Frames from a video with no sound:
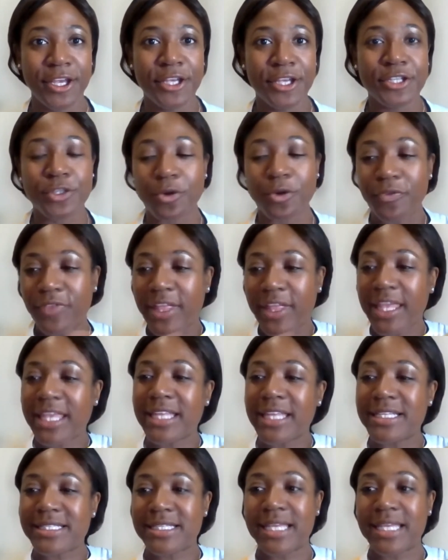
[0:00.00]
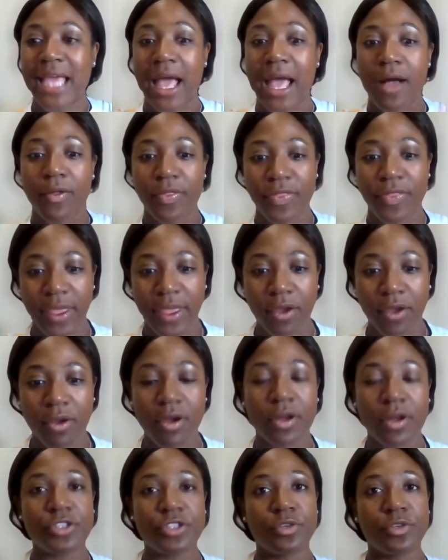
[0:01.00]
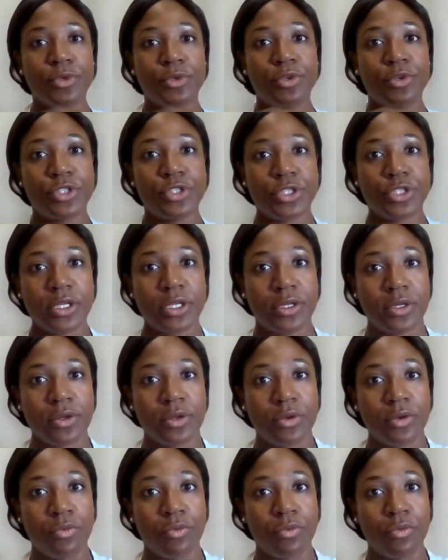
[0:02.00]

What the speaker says: So if they can see how their contribution